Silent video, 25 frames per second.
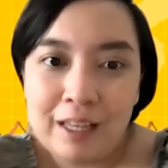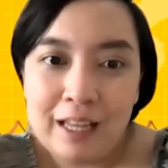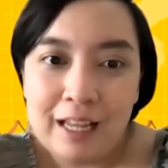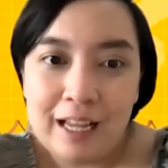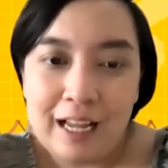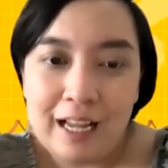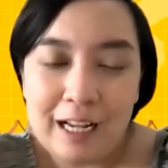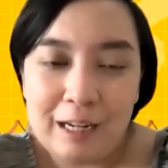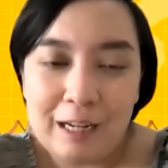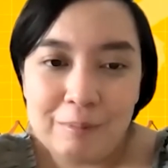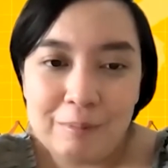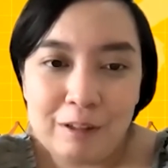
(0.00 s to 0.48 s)

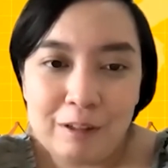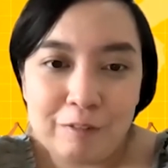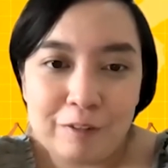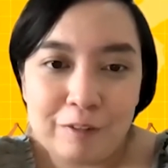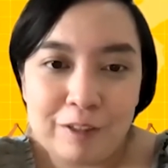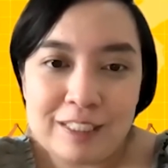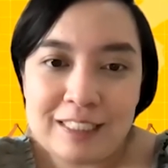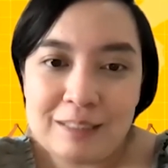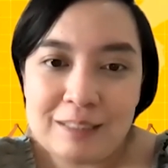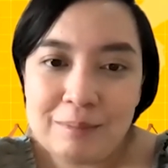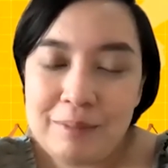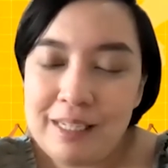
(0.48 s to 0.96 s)
The
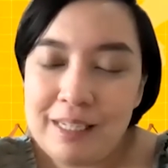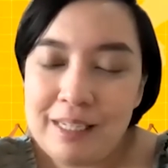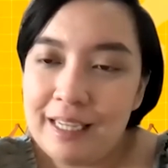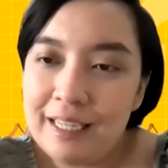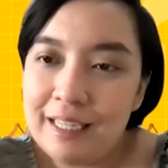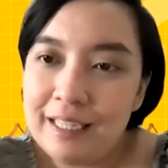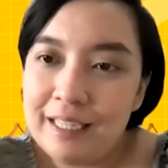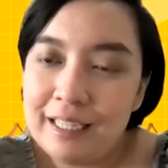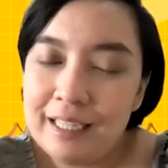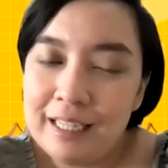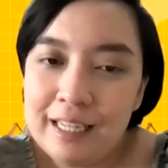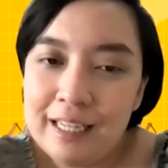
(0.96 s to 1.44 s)
first
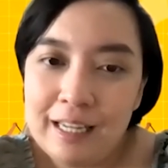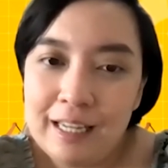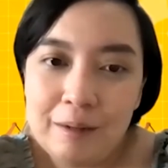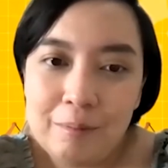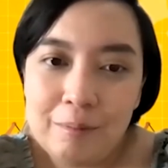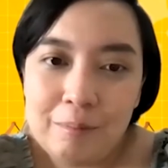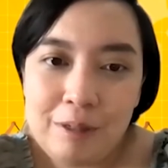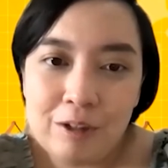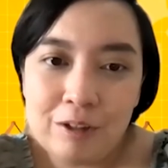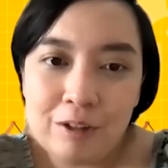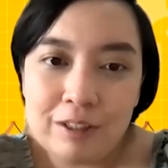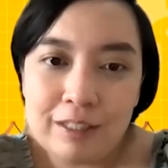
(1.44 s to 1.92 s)
being
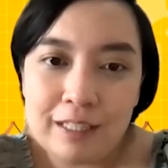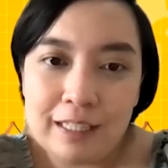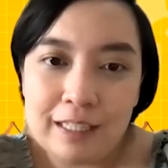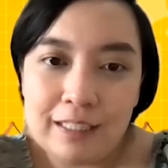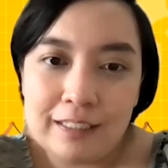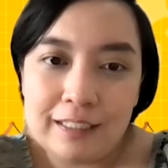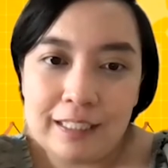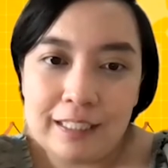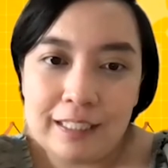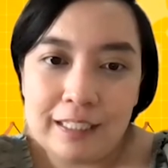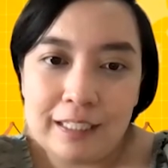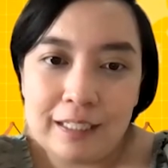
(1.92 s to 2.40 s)
be
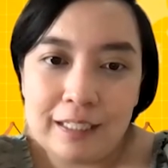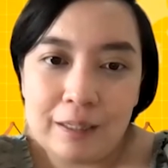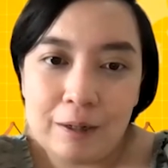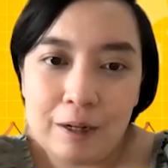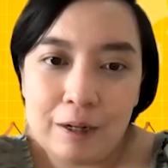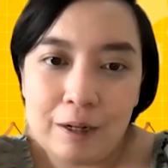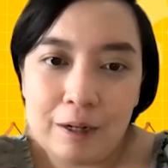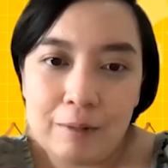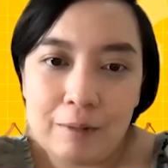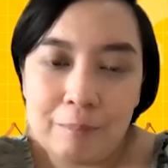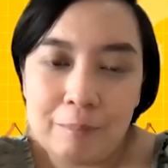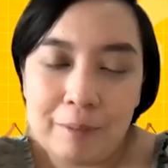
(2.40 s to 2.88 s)
authentic
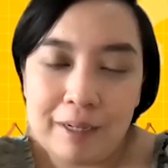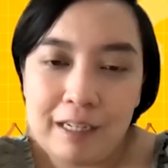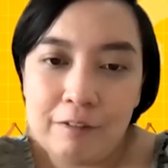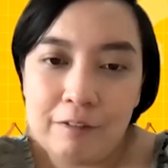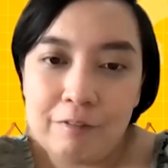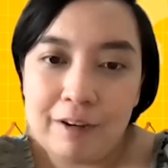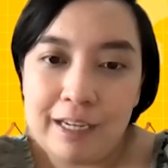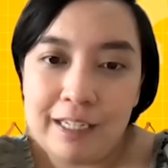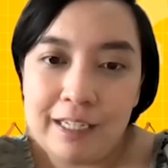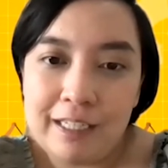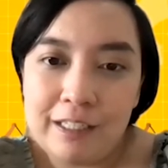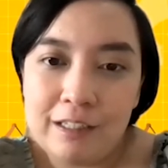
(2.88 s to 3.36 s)
by
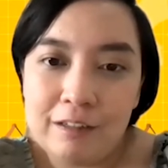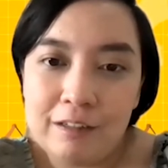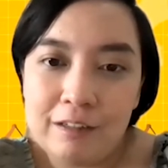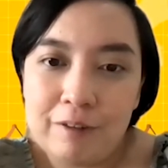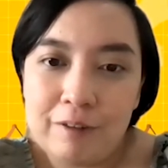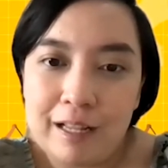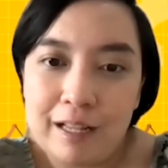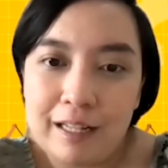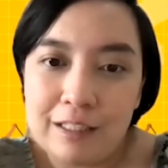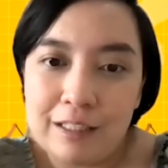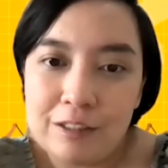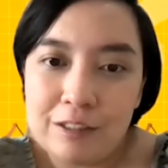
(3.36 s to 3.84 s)
defining your
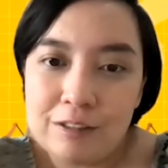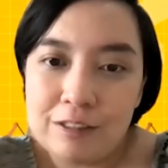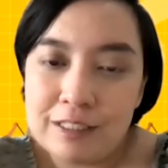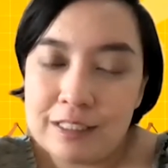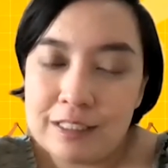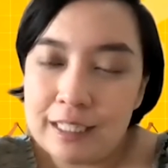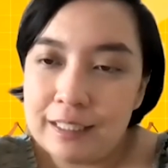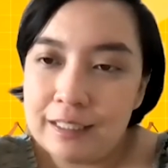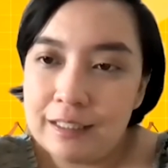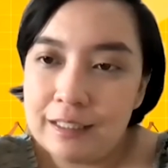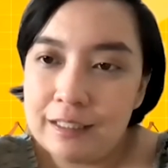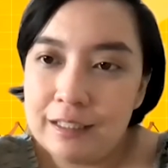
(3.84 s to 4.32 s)
values
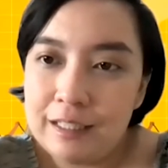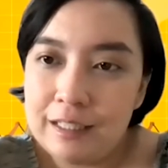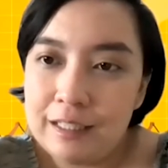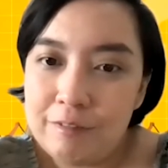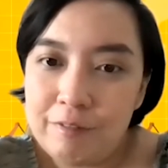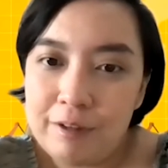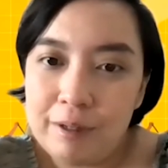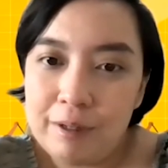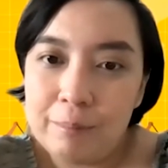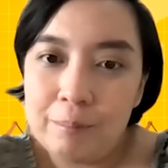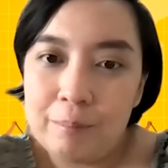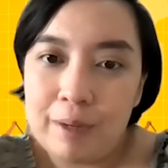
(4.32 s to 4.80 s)
and
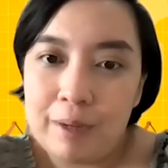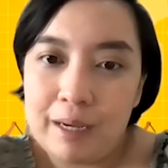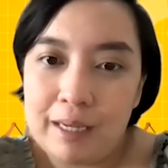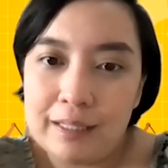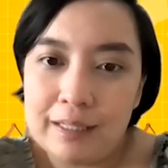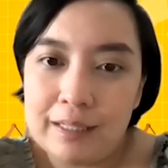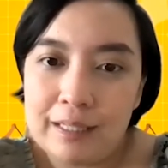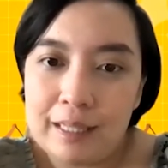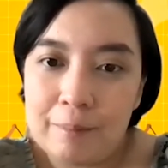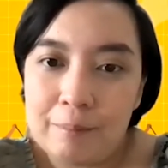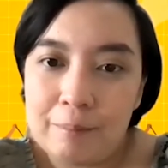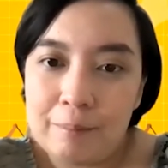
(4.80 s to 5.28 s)
living by
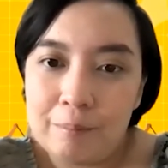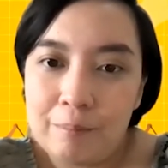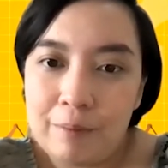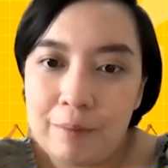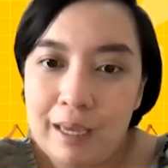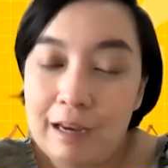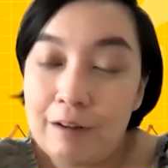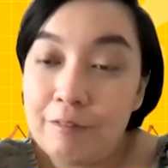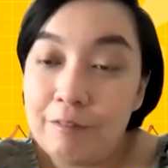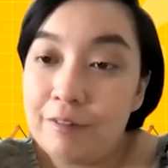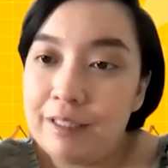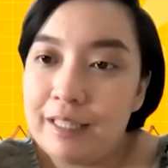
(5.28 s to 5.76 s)
them
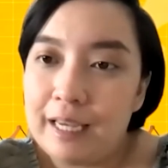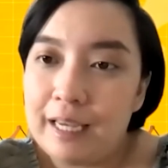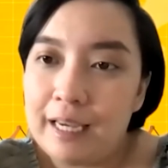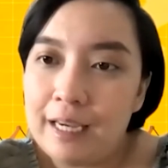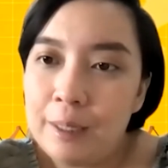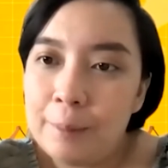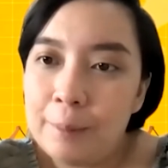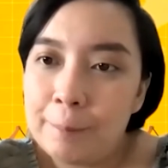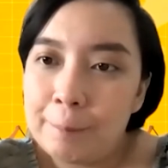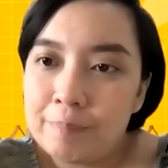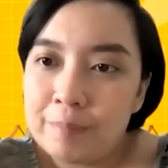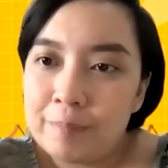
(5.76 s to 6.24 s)
every
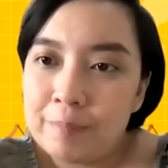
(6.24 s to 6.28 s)
day.